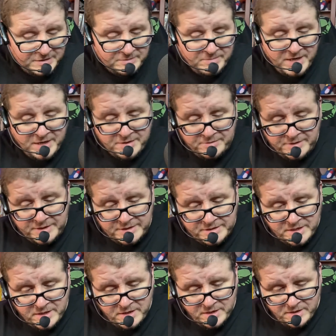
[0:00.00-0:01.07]
batteries
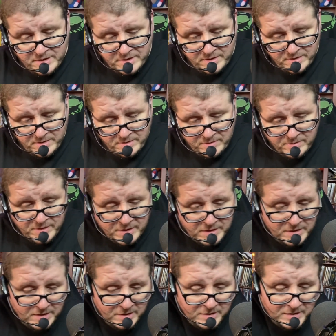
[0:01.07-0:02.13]
right
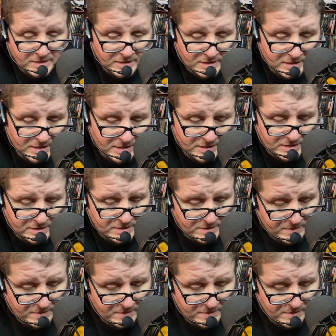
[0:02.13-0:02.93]
there like that.